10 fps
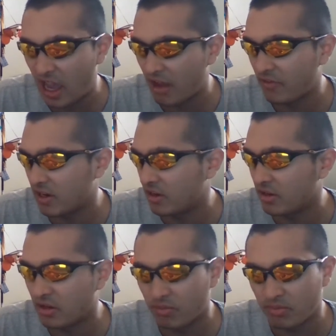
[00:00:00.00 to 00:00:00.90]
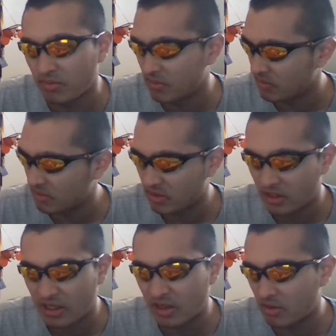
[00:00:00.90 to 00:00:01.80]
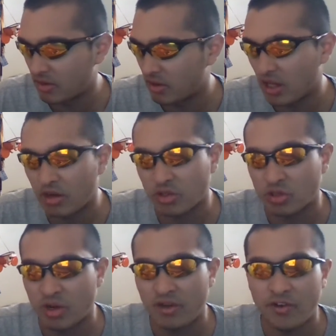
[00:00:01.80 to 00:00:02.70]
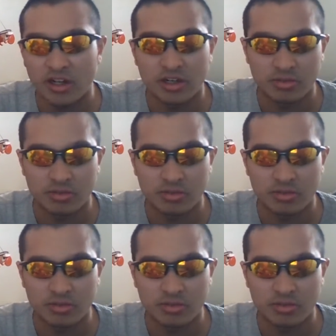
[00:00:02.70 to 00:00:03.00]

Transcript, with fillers: Avdol, and while his grandfather